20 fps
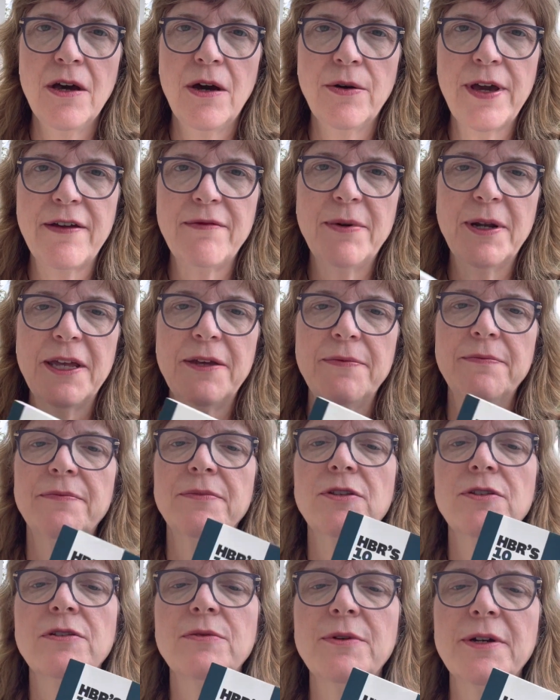Okay, buddy,
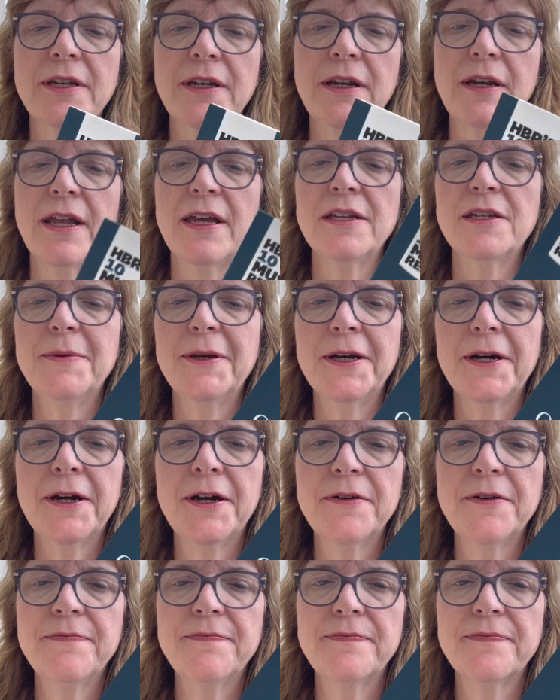still working on
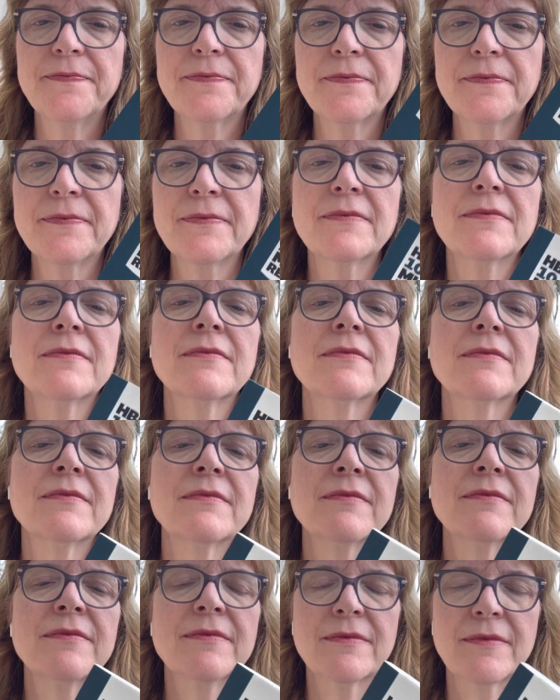HBR.
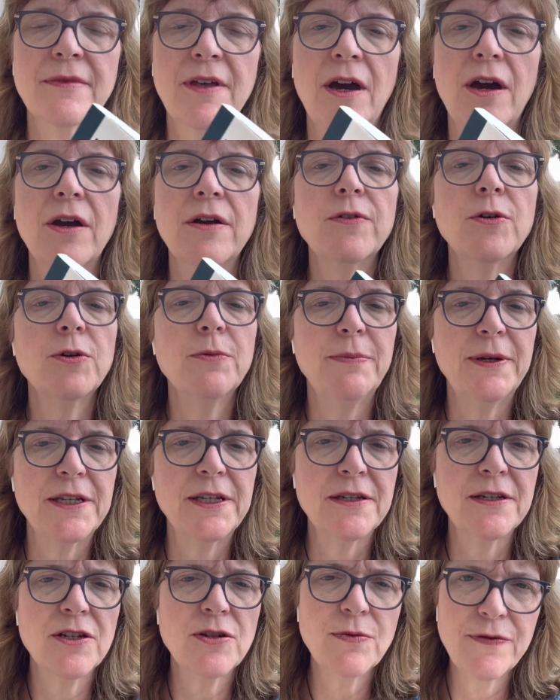Harvard
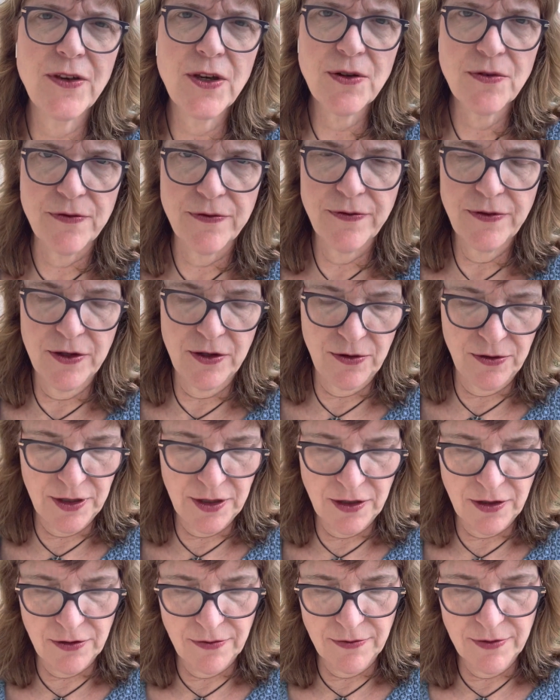Business Review, for those
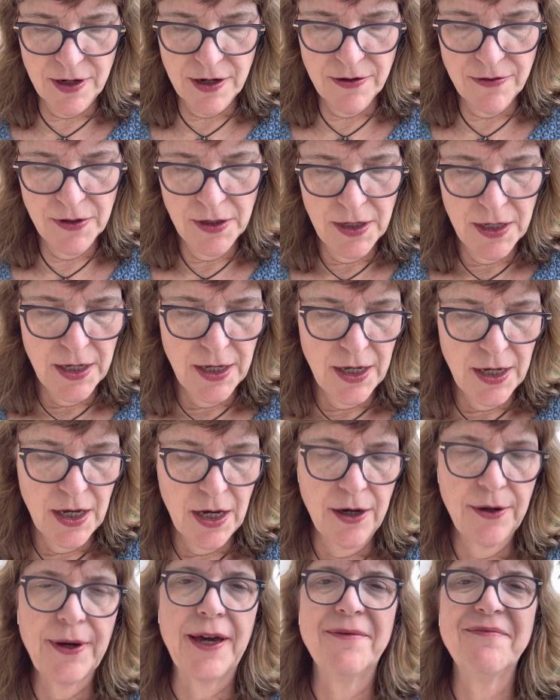that don't know.
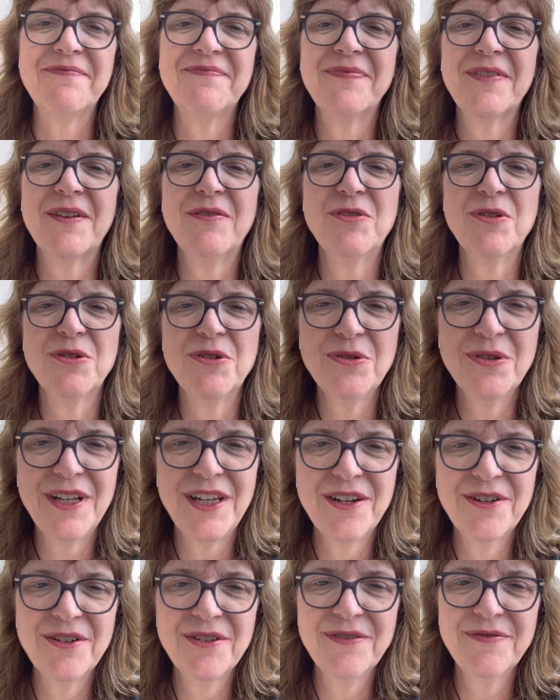Okay, if you're a new
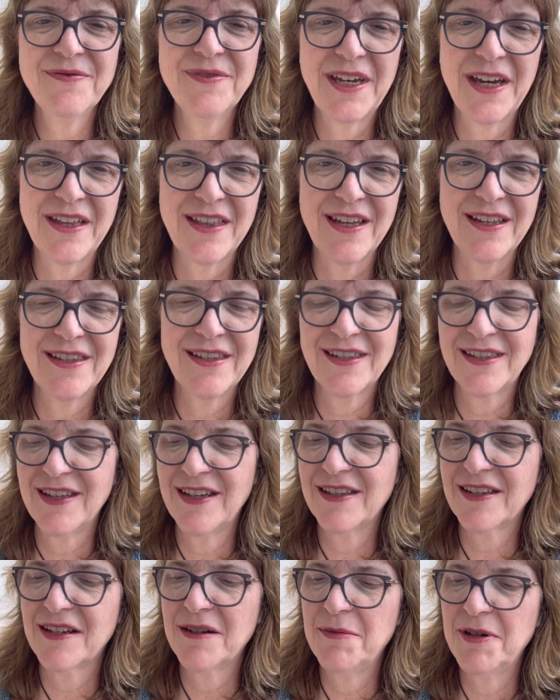leader, yeah, that's
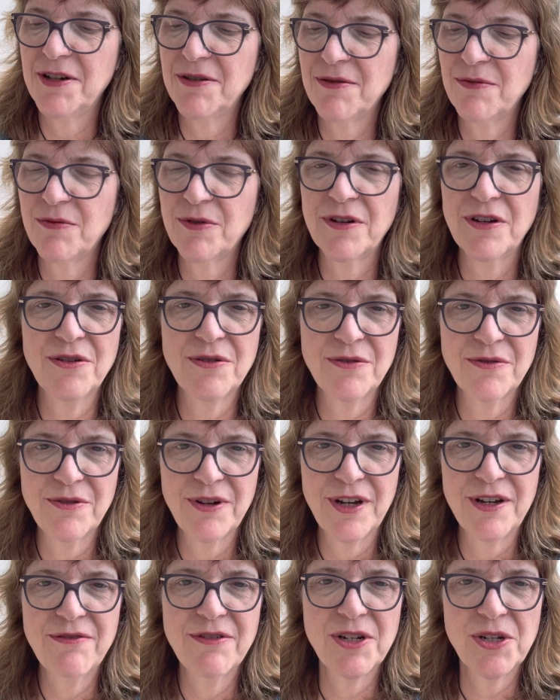that's going to be your, one of your
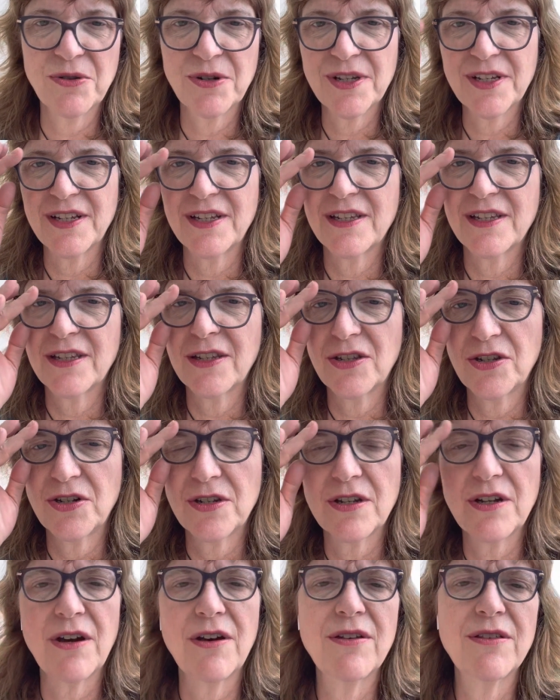great resources. It's
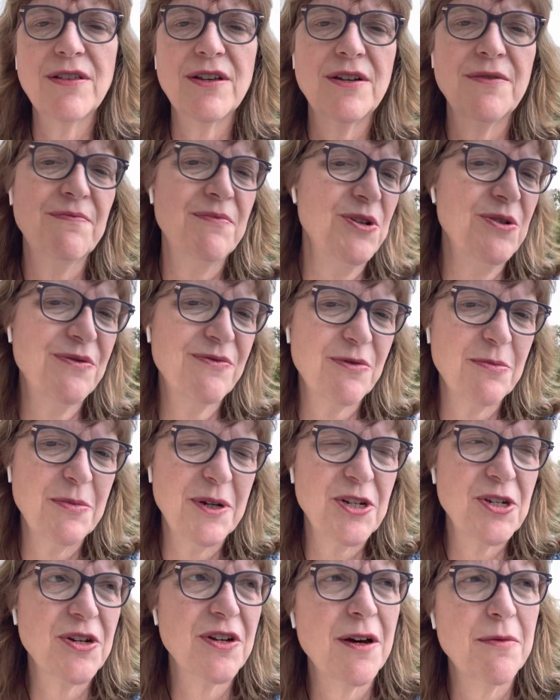just all the new
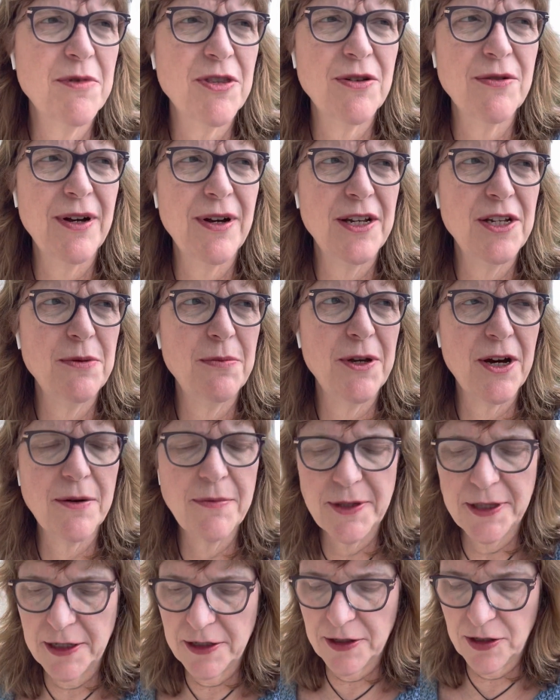information coming through HBR,
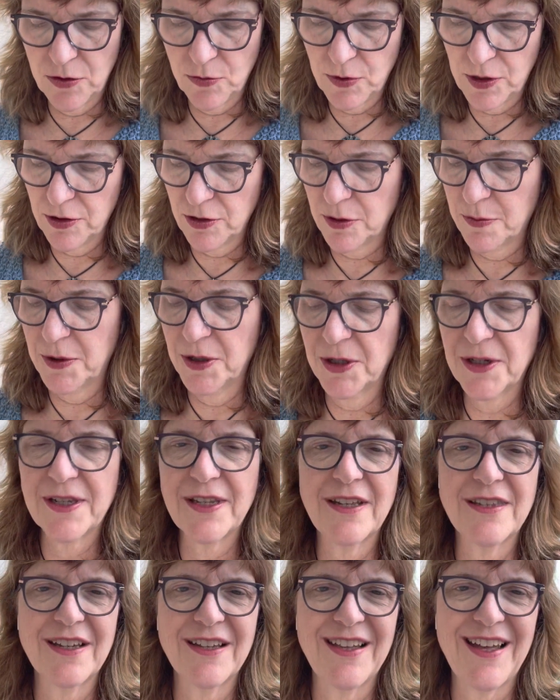but this is one of those books
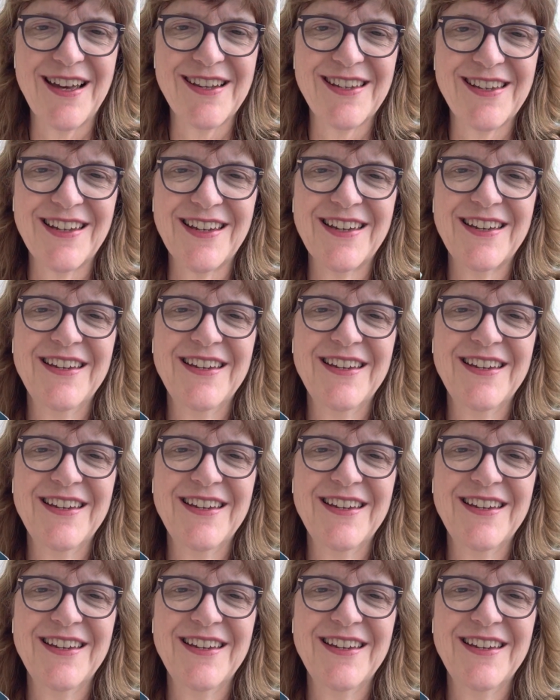that's a classic.